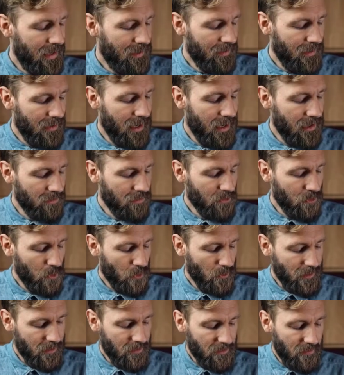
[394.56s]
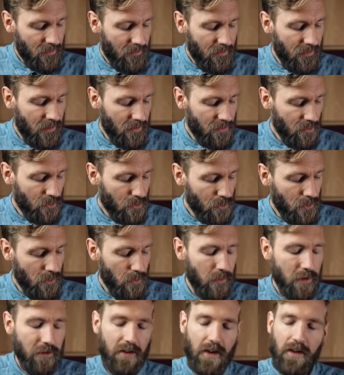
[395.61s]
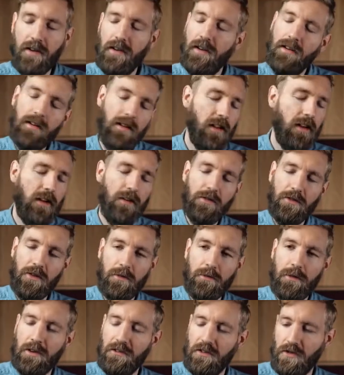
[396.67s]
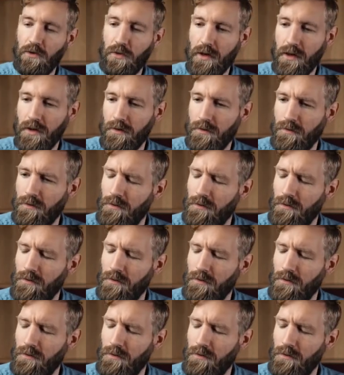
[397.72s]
then the last chord is this chord, which I love so much as well.